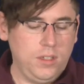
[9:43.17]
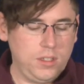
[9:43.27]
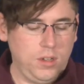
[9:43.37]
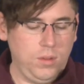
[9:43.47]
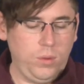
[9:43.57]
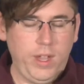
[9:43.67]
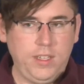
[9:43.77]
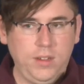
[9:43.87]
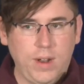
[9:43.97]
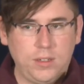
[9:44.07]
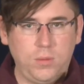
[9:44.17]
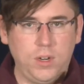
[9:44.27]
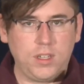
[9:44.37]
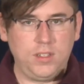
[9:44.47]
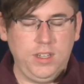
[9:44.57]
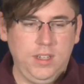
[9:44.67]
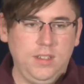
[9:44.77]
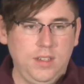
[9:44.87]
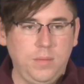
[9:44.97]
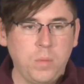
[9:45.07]
So the way TRex works
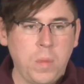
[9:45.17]
is it